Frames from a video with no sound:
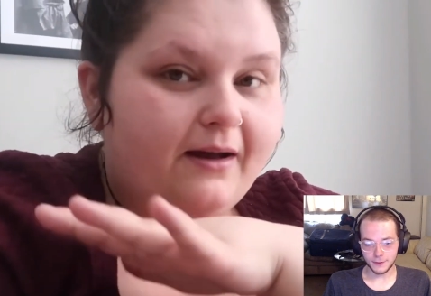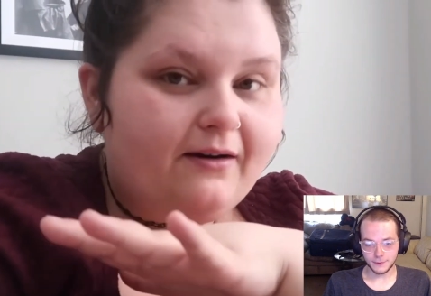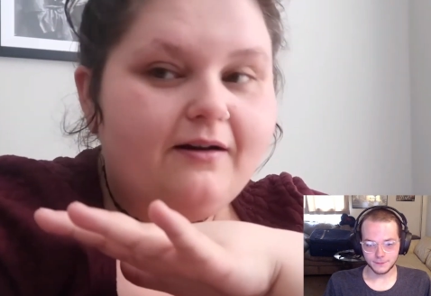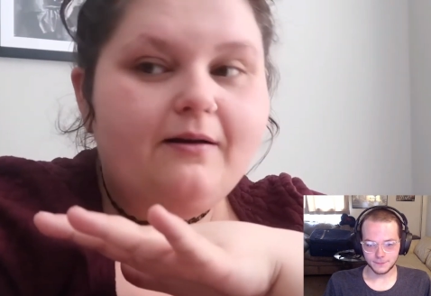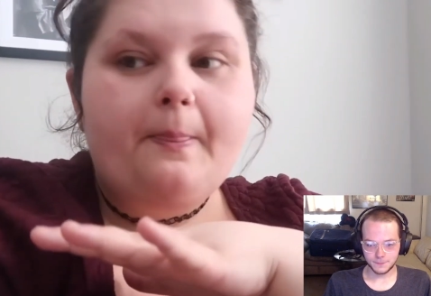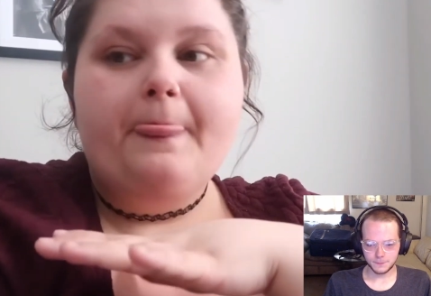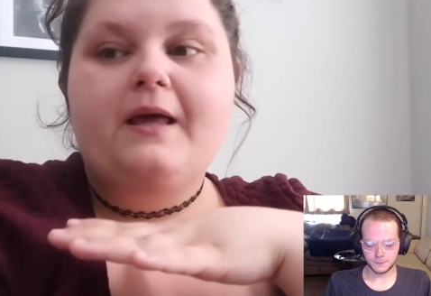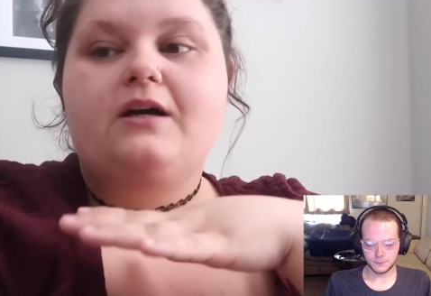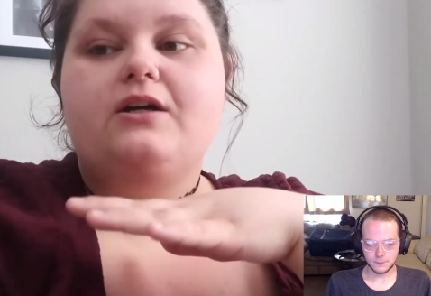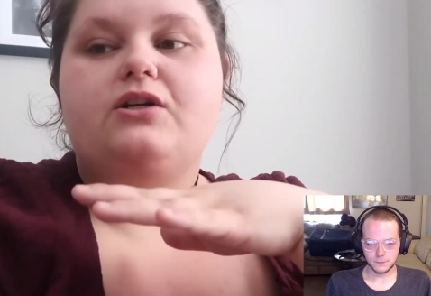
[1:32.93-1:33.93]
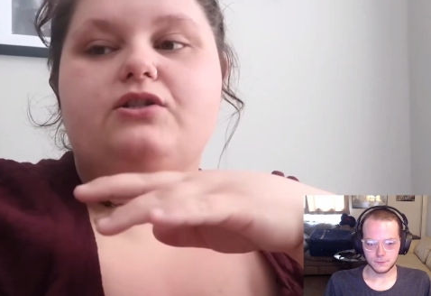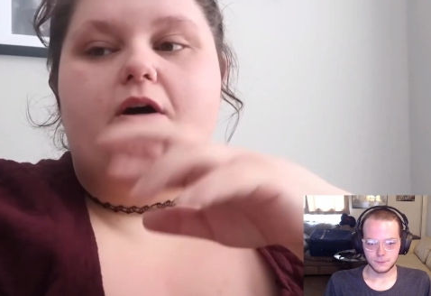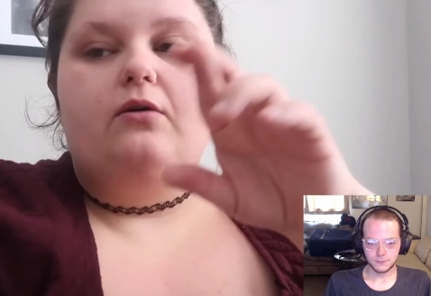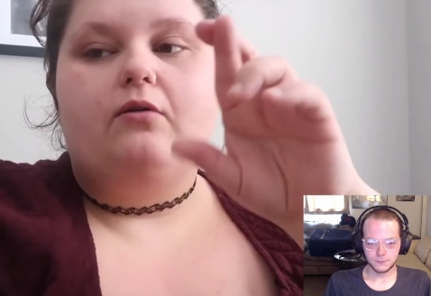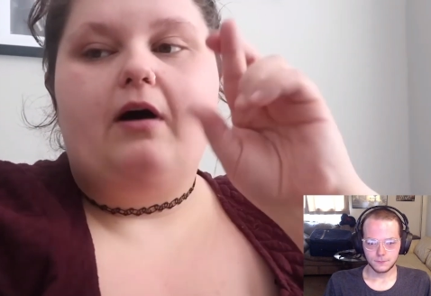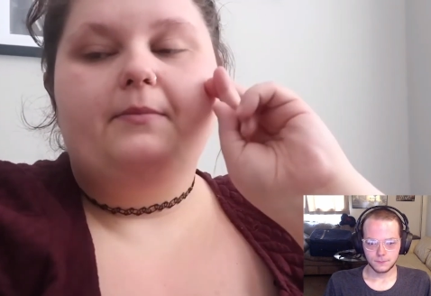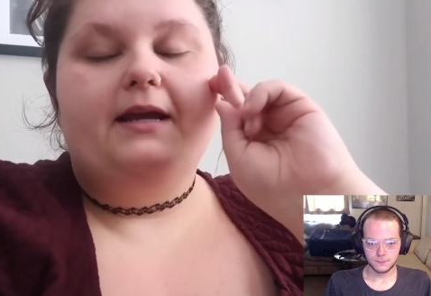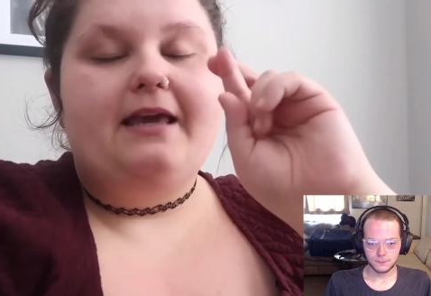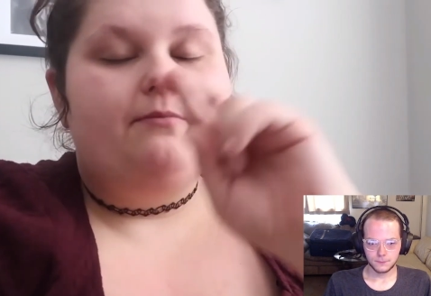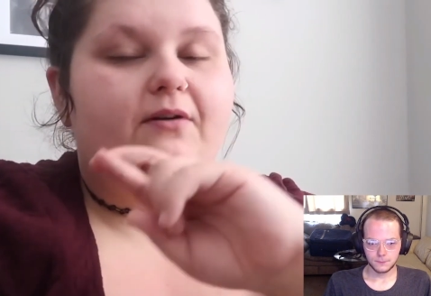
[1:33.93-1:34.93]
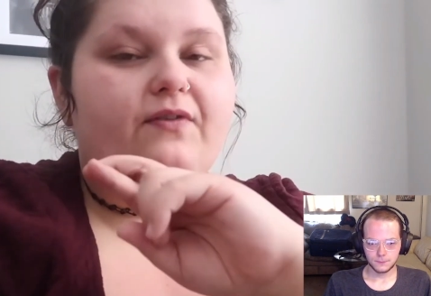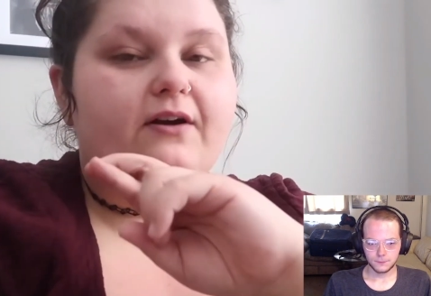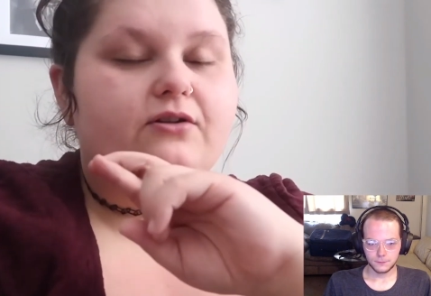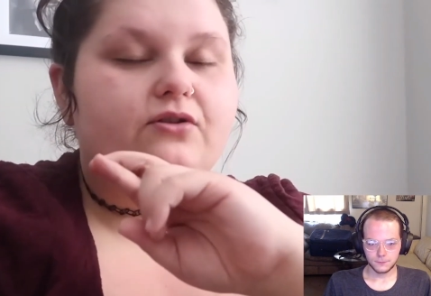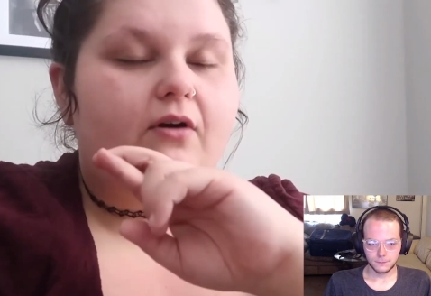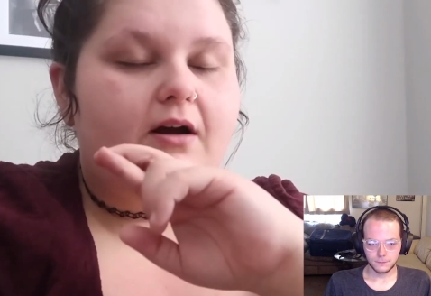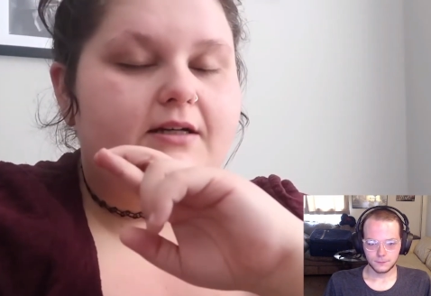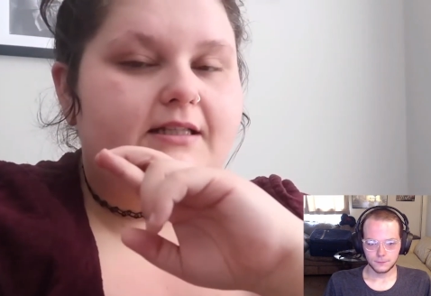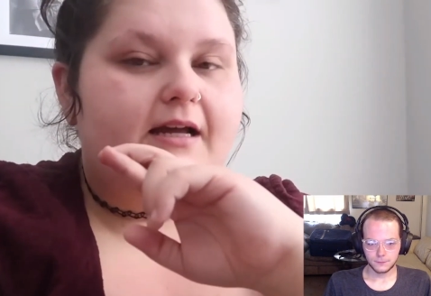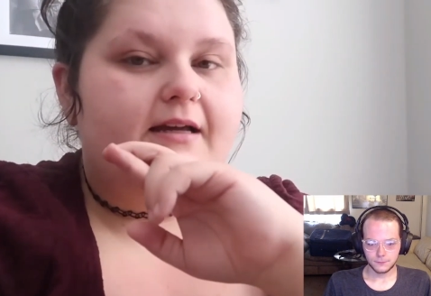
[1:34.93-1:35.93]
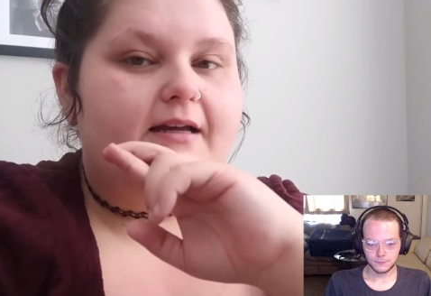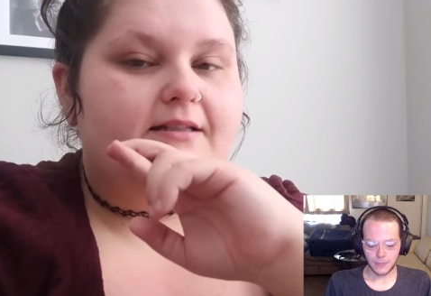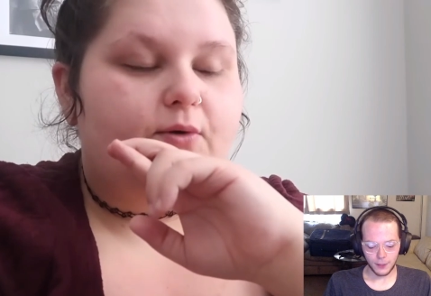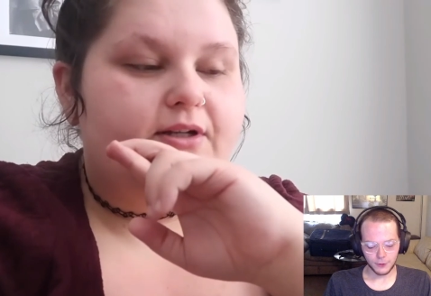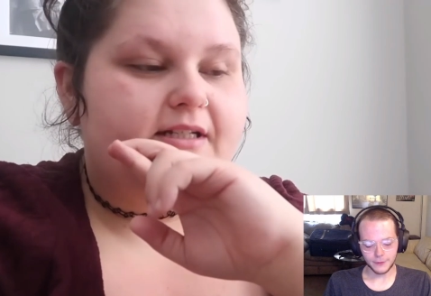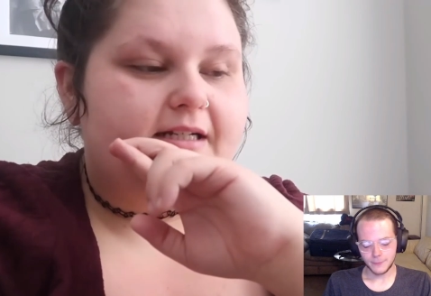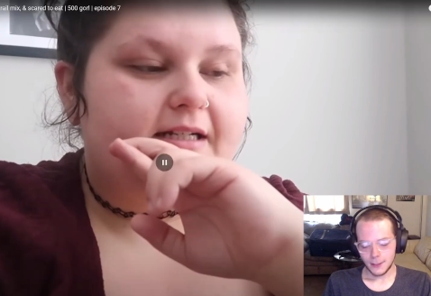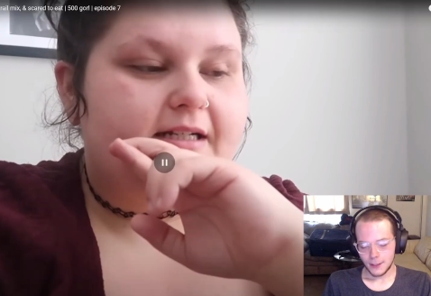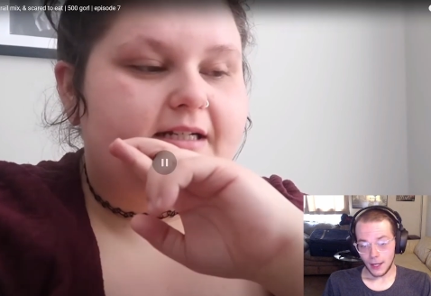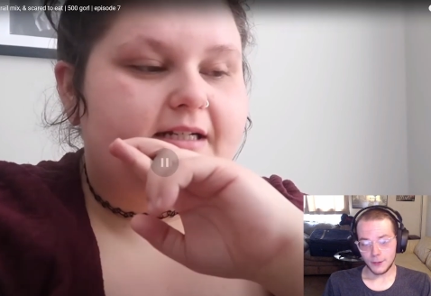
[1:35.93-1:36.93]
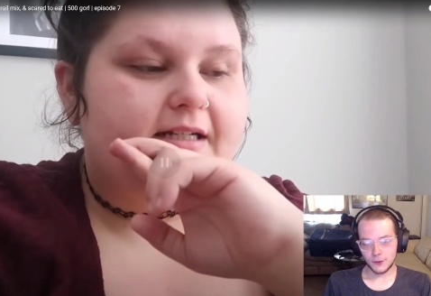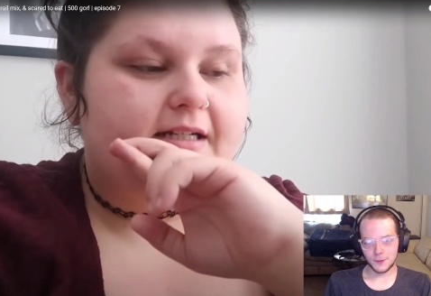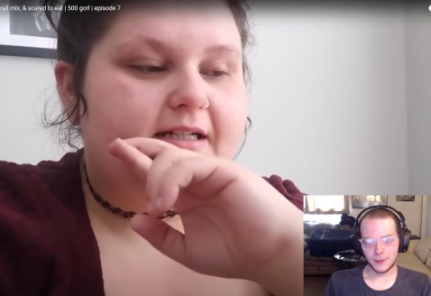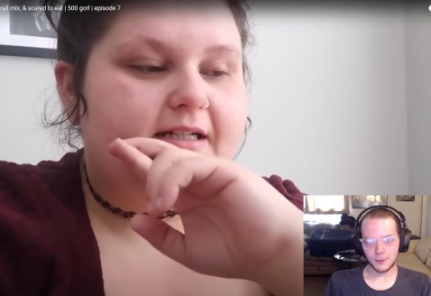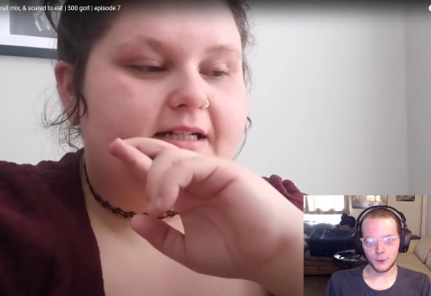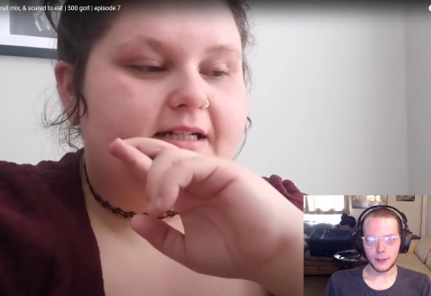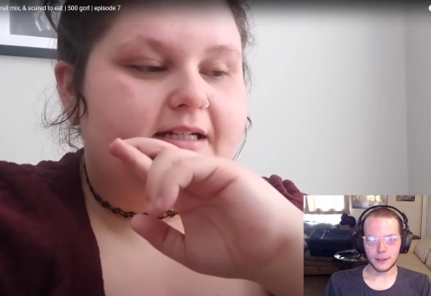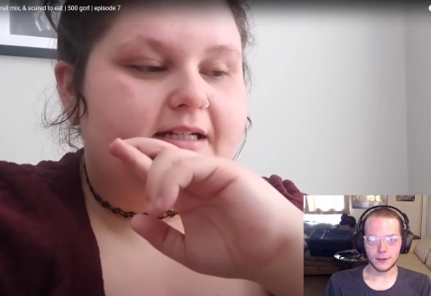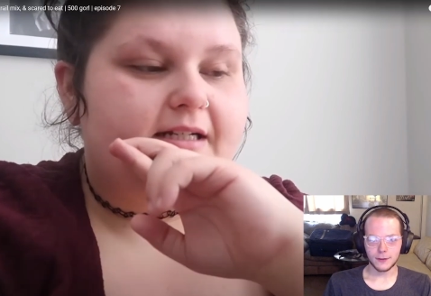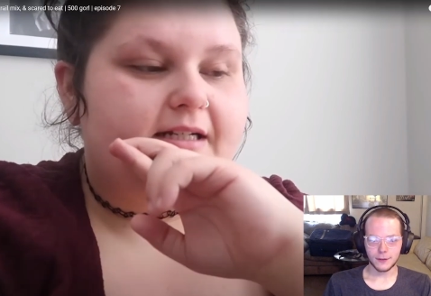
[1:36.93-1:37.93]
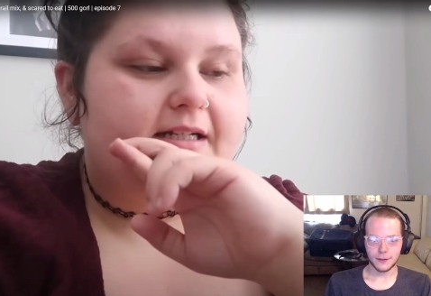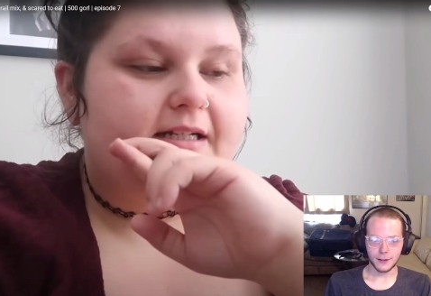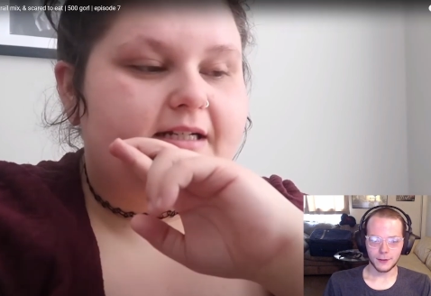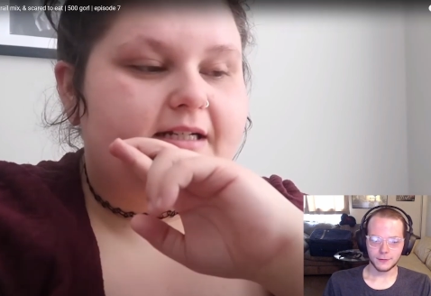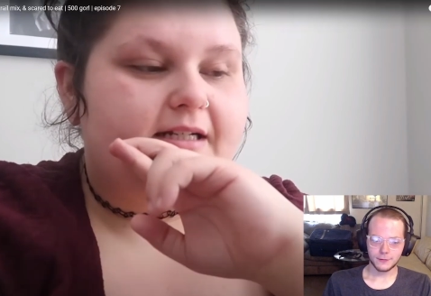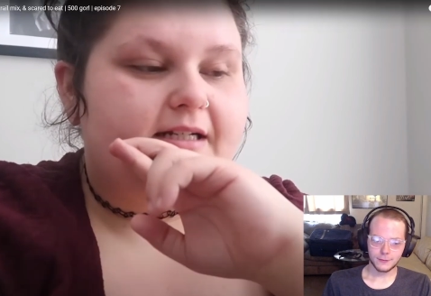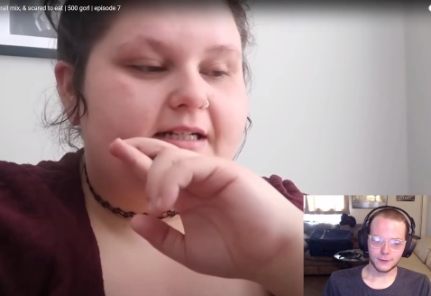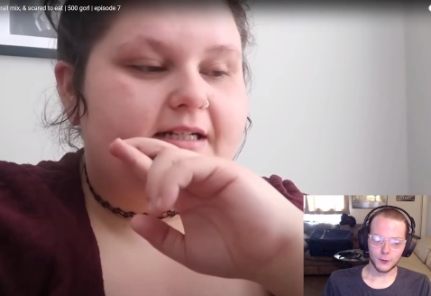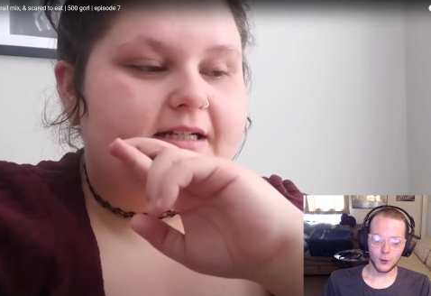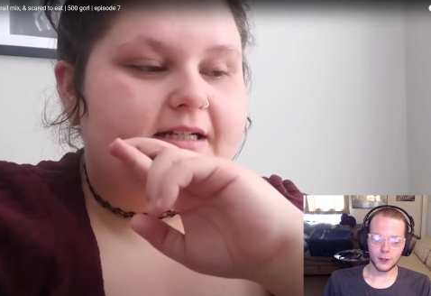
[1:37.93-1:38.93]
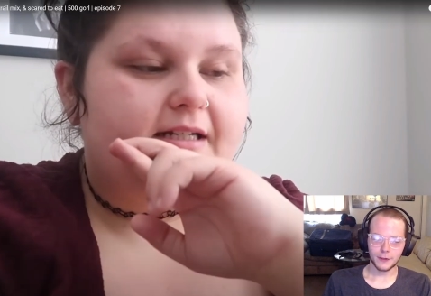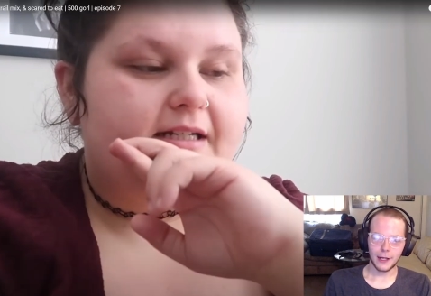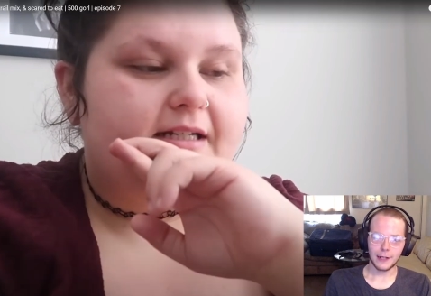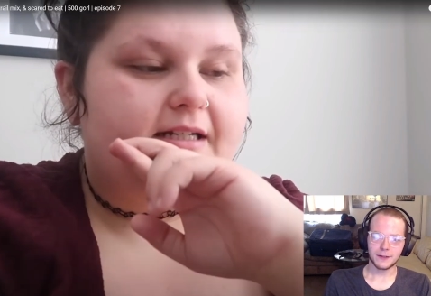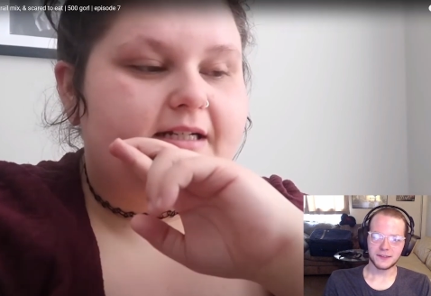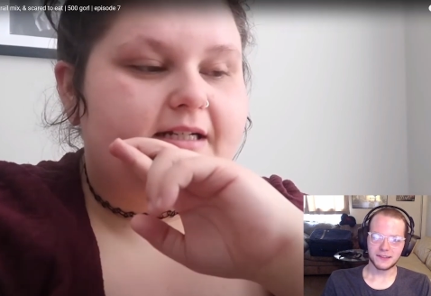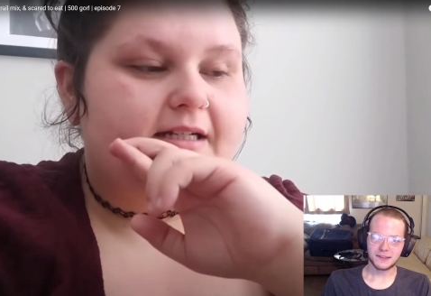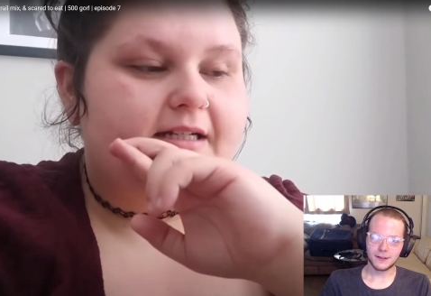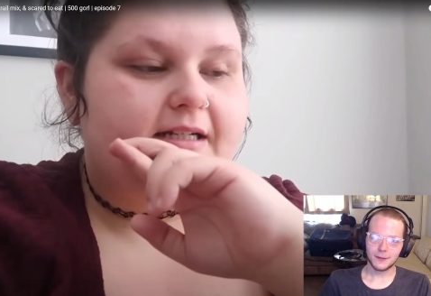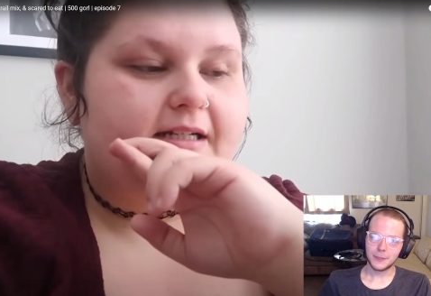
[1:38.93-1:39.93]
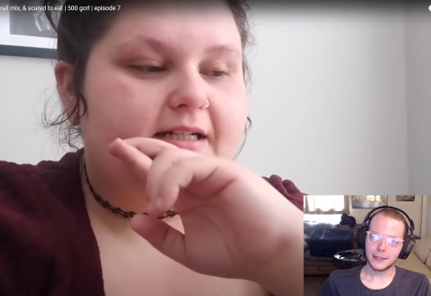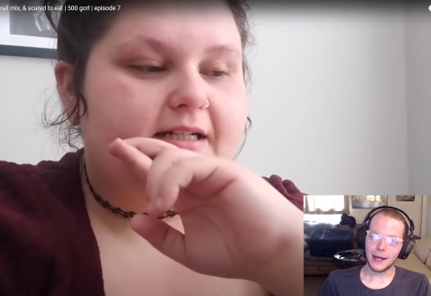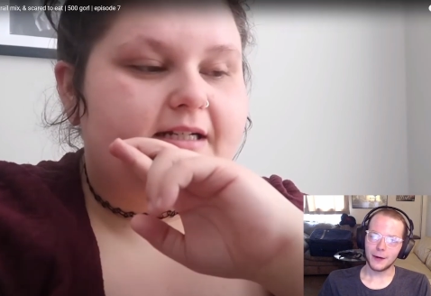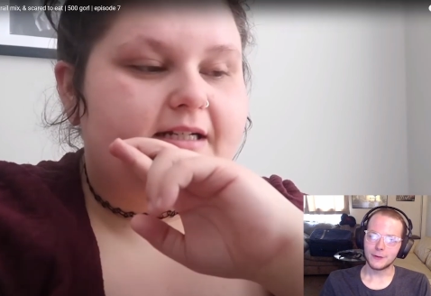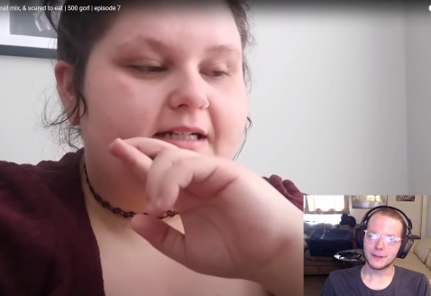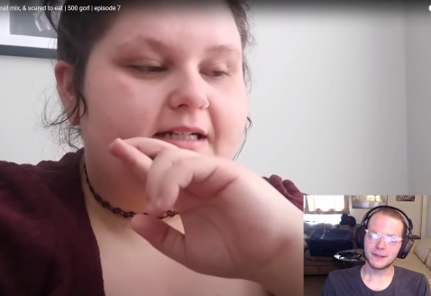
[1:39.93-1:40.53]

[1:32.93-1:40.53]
Speaker 1: better so I'm gonna keep my fingers crossed that. I don't know.
Speaker 2: I used to be able to wake up, or you know, do all nighters and stuff, but now it's